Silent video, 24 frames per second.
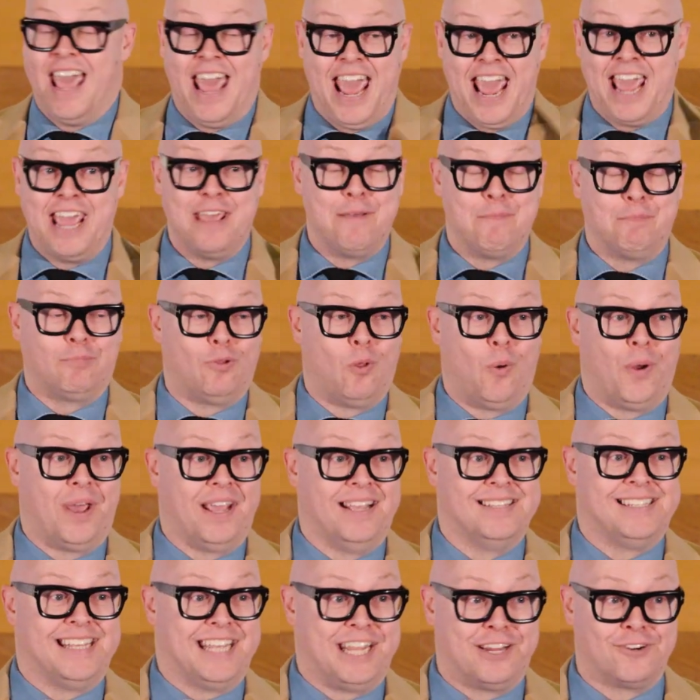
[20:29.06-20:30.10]
hey,
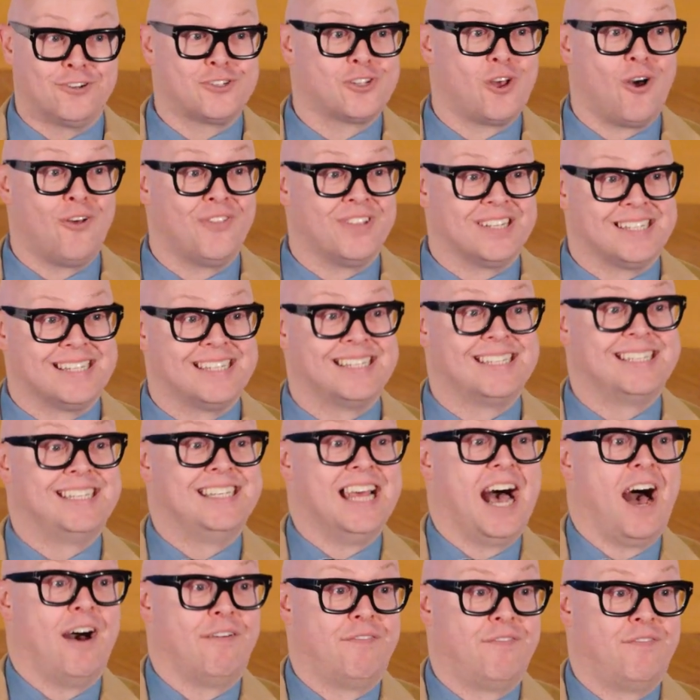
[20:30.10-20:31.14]
employees, here's all the
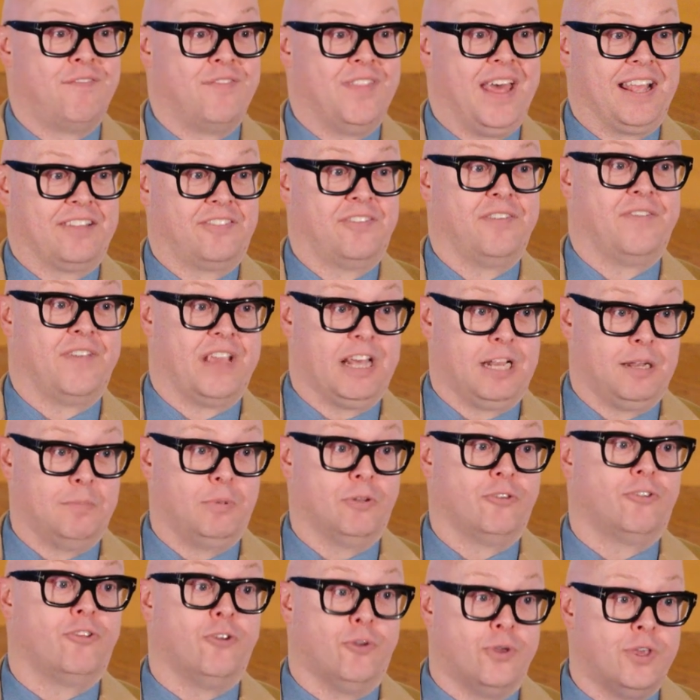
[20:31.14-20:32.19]
stuff that's
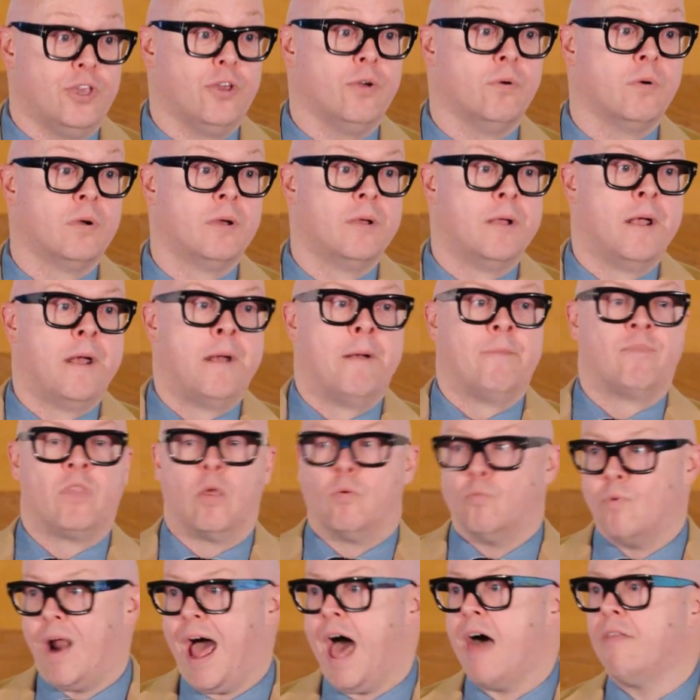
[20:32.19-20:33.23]
available to you,
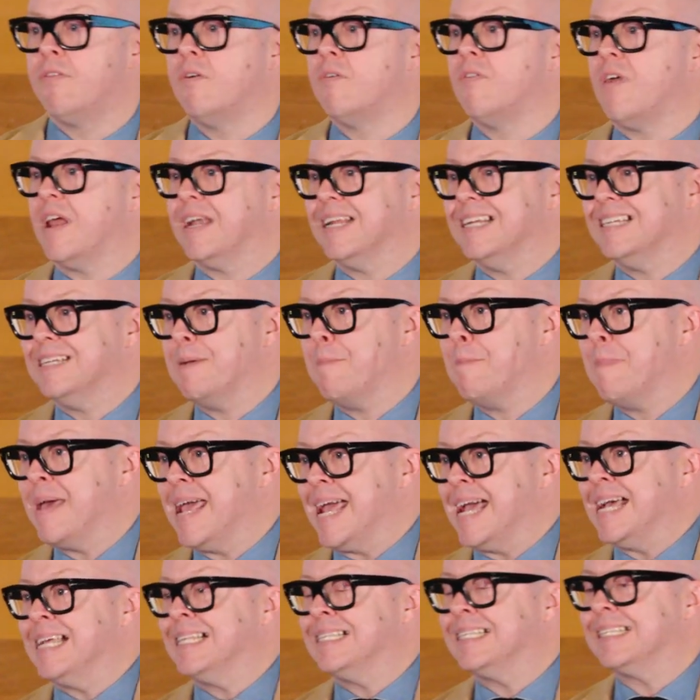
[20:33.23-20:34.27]
rather than a
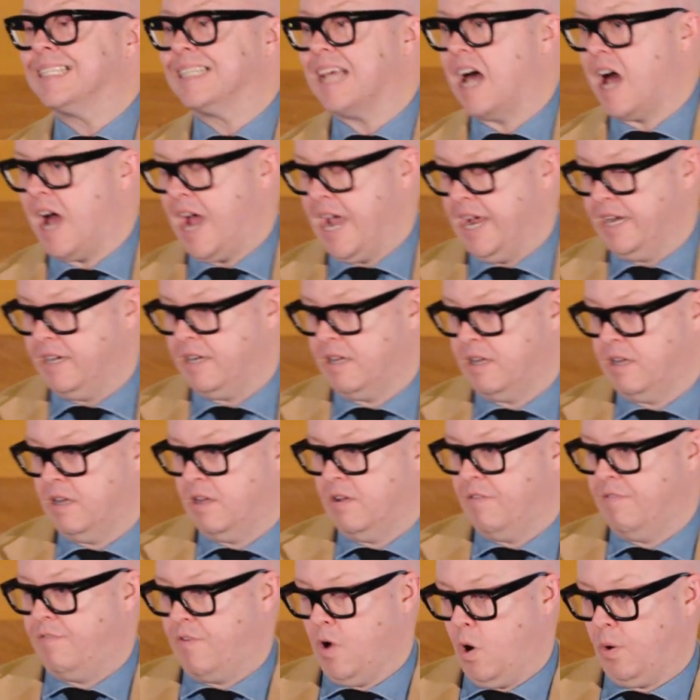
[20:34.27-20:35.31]
demand side
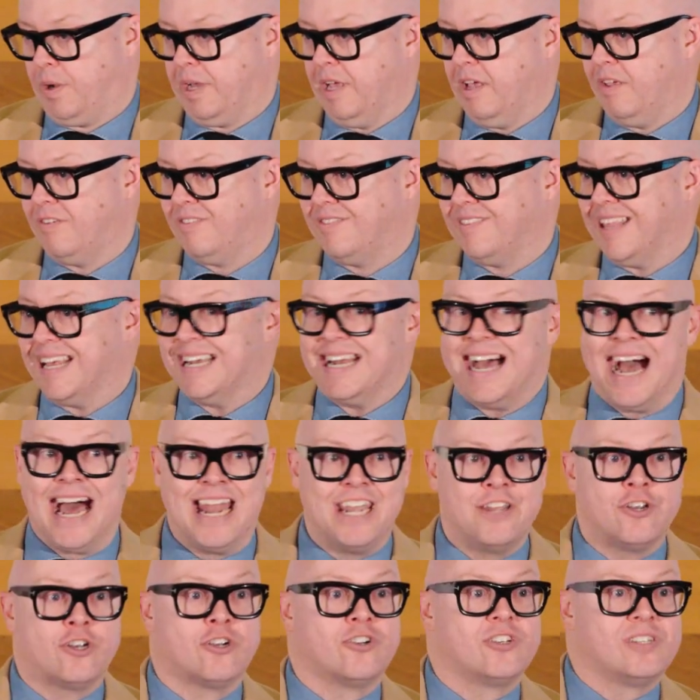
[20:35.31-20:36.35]
focus that
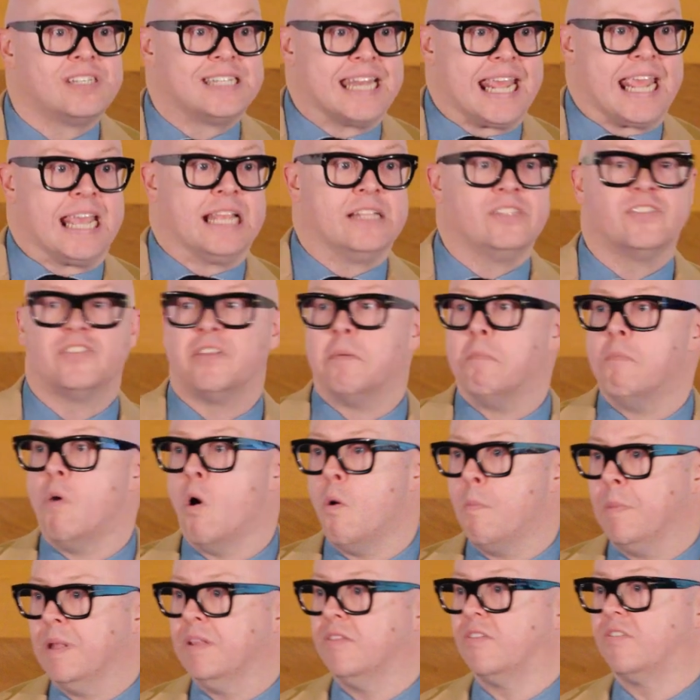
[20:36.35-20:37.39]
understands the
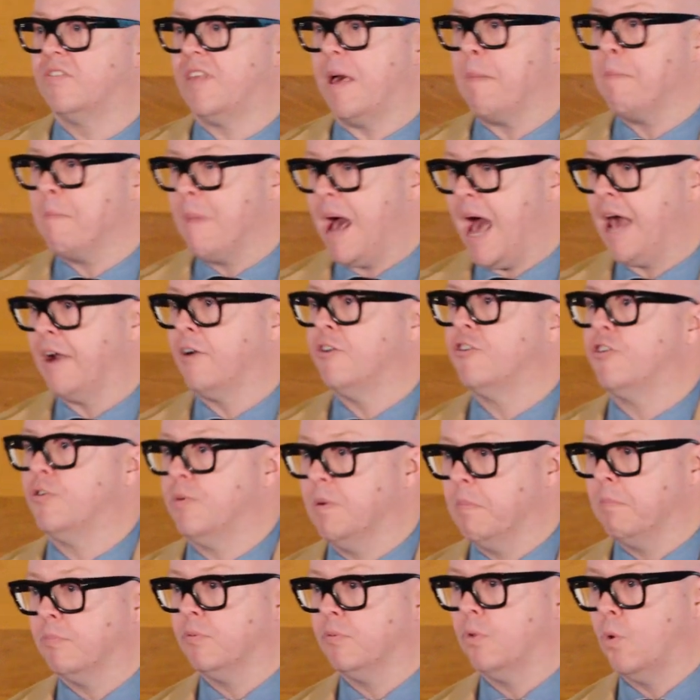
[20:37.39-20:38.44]
moments that matter
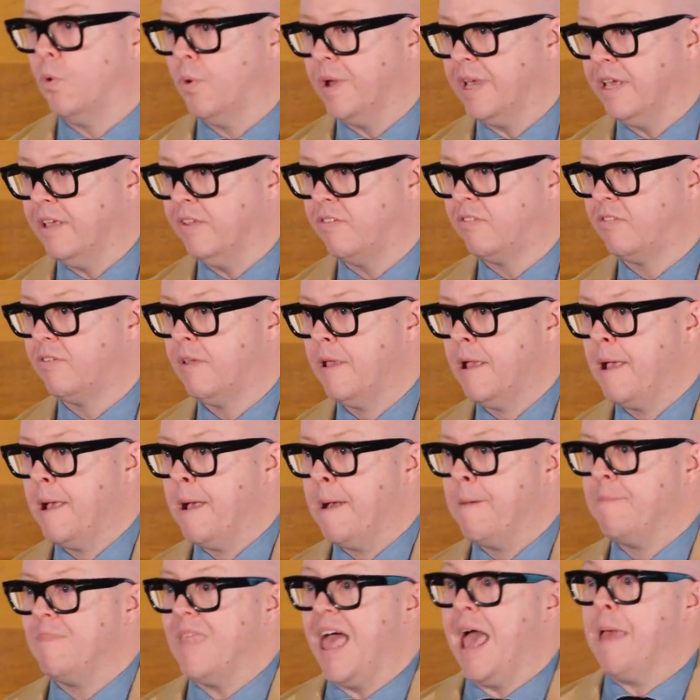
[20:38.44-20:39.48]
to employees
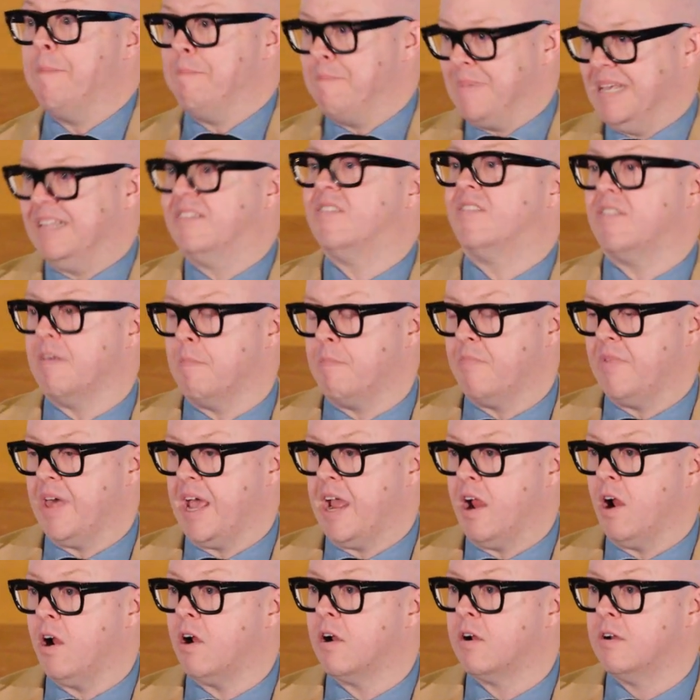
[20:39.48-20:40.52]
and meets them
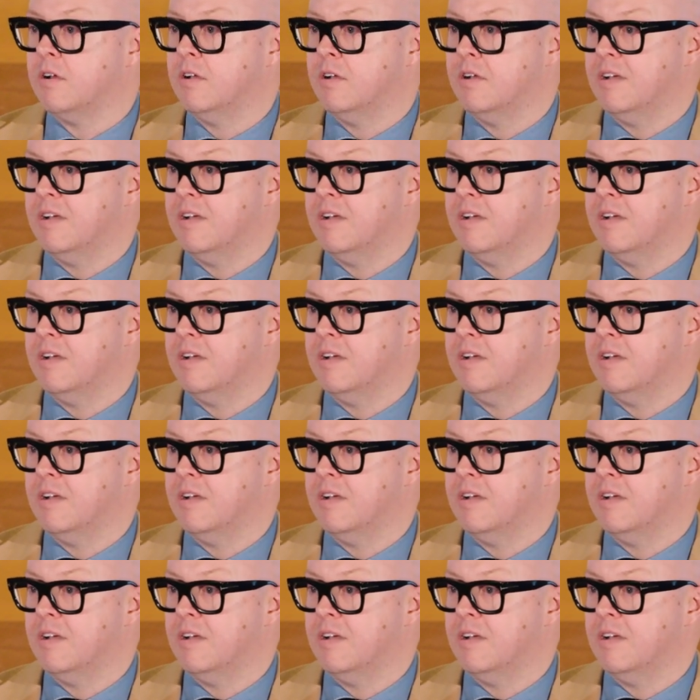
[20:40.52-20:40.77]
there.